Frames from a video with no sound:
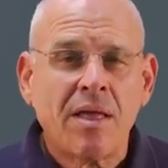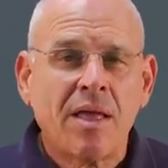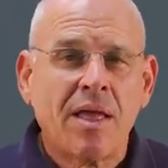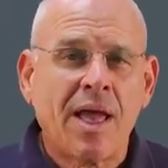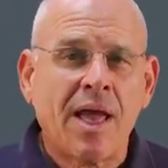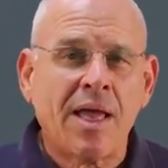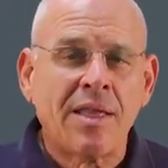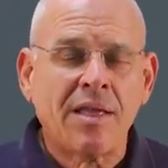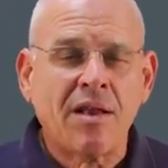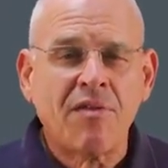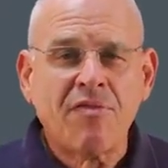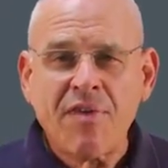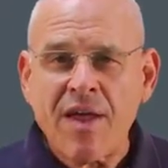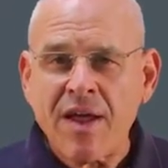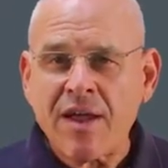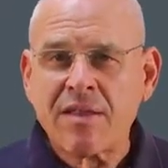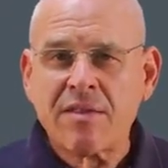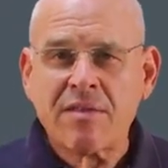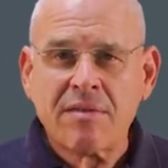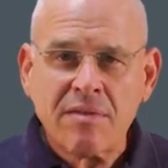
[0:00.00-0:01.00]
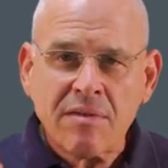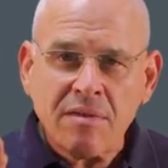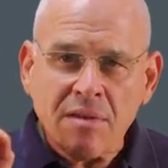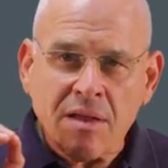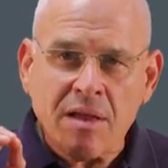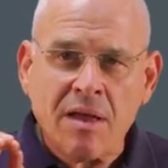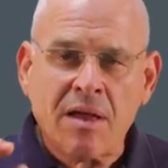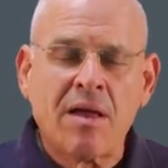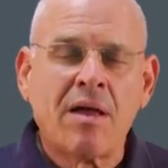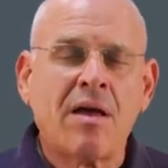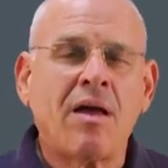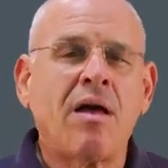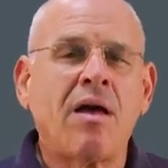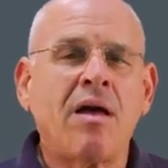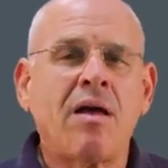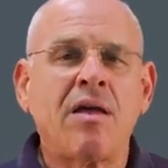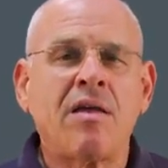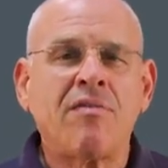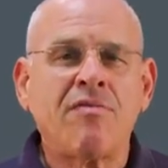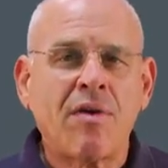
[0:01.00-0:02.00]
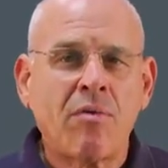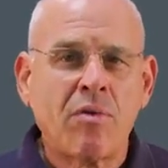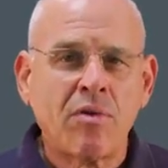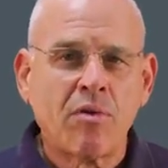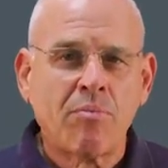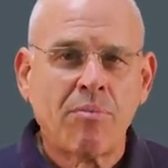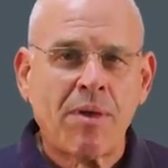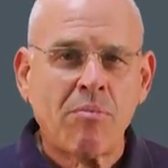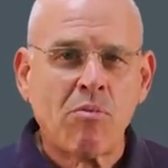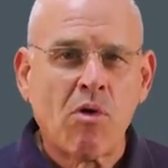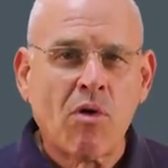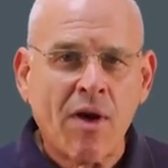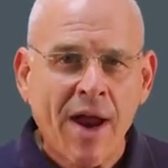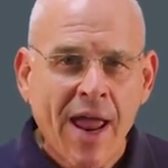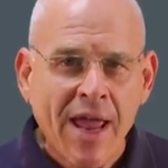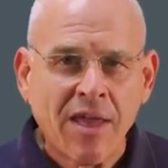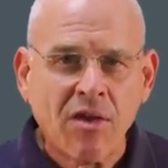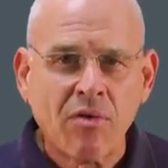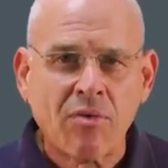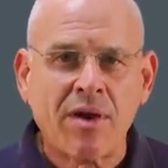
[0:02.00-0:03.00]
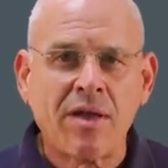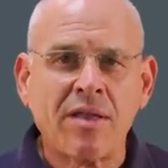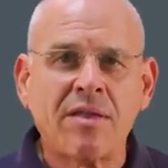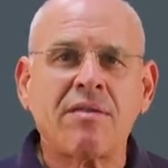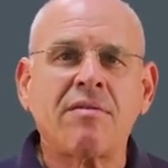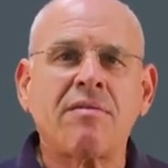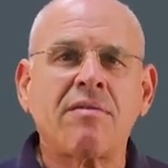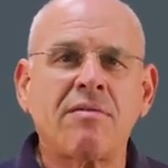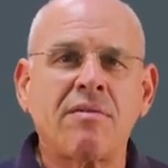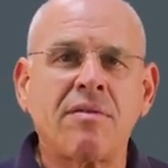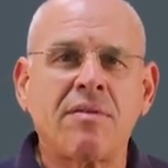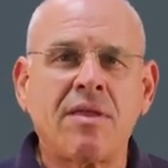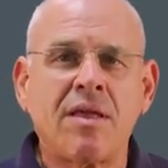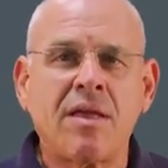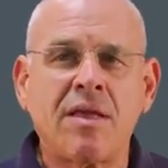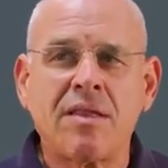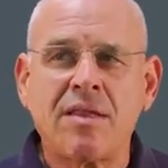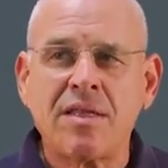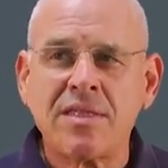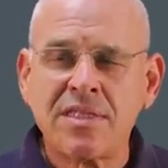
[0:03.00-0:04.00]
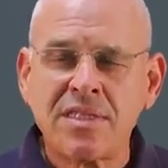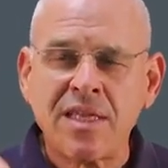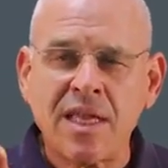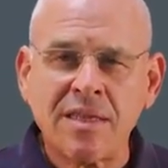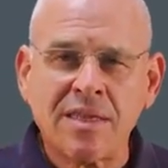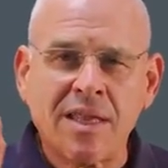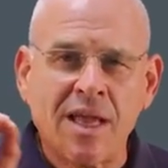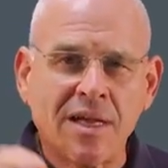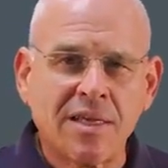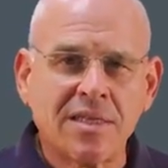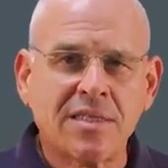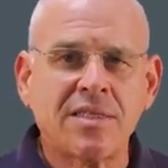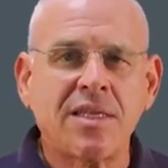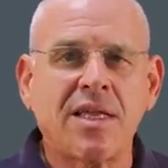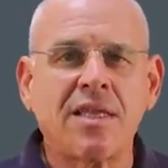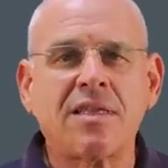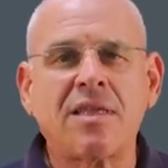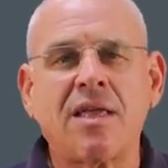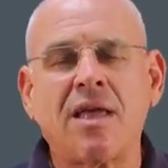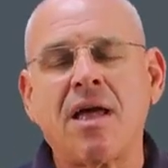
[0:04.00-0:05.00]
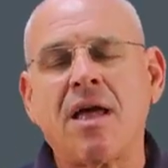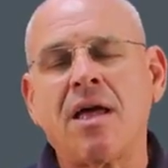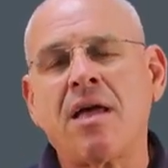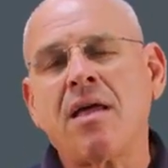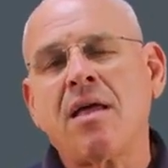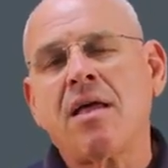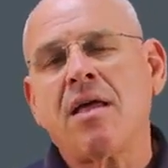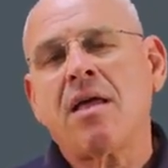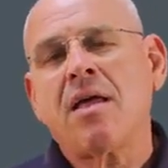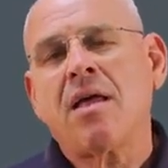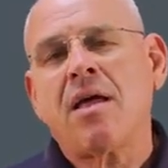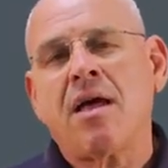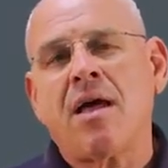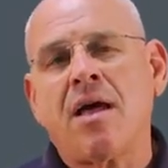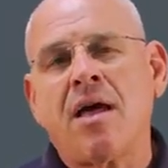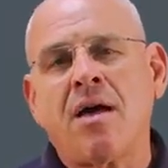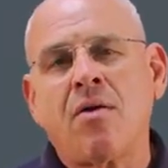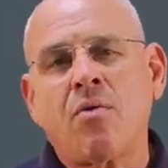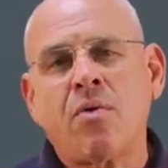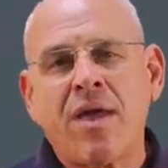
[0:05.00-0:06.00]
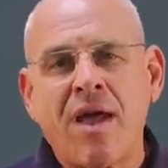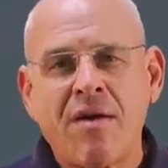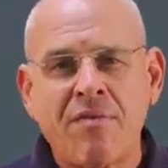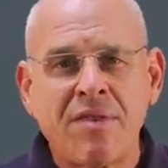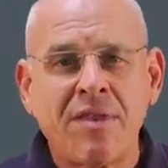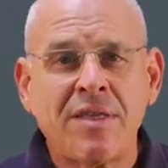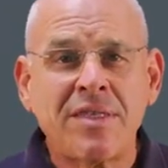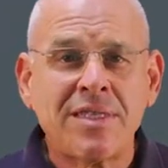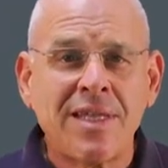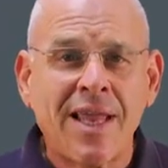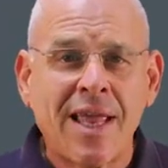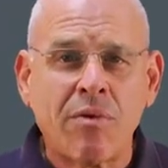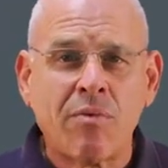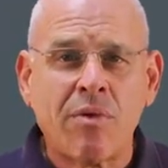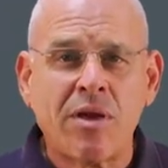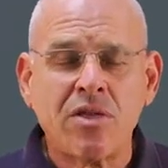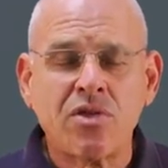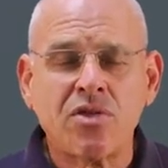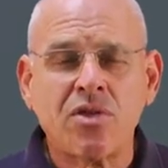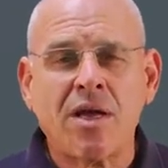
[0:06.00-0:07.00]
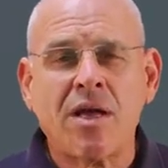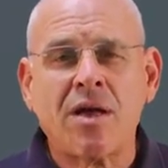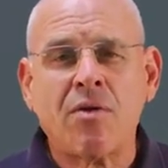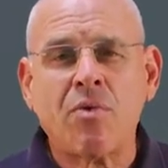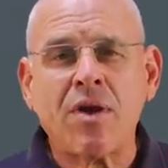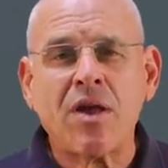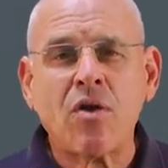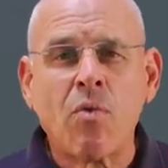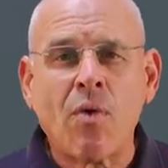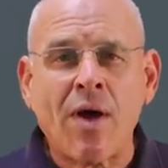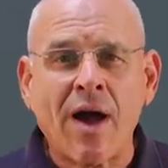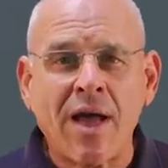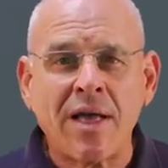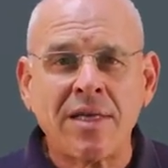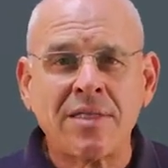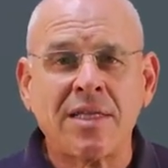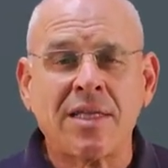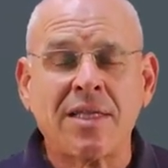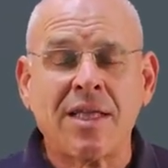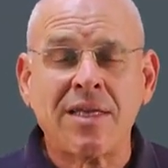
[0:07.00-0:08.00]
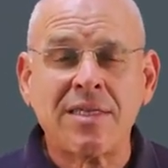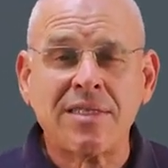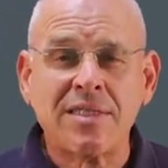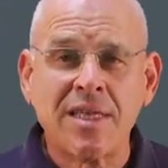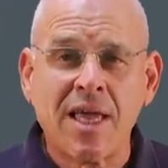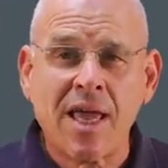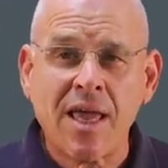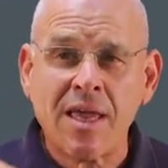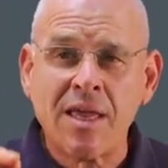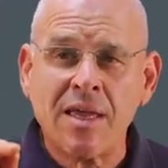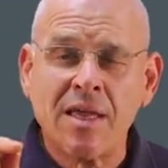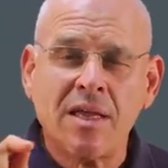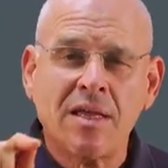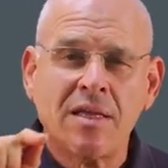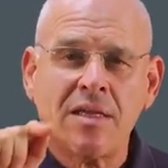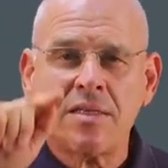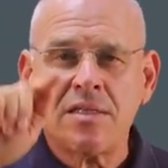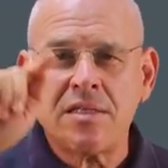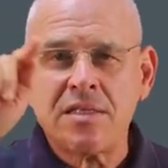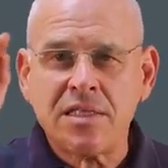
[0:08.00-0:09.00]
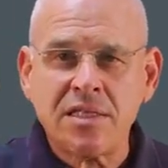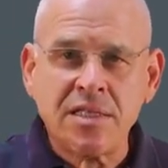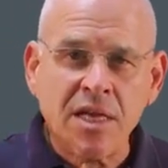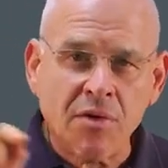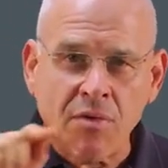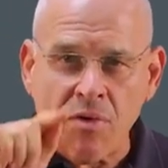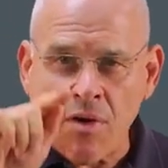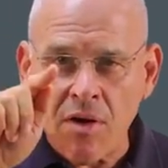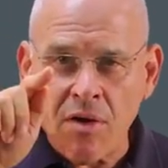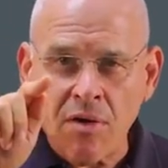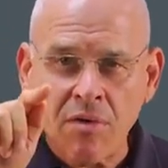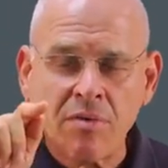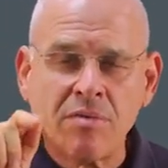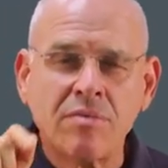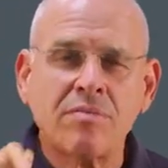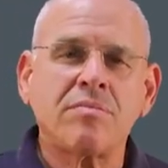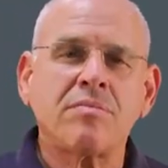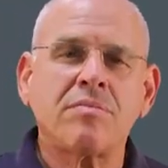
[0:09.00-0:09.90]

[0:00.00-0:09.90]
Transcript: And in fact, uh, uh, if I want to be more accurate, the, the syntax that uh, uh we have in this language uh, requires that I say zero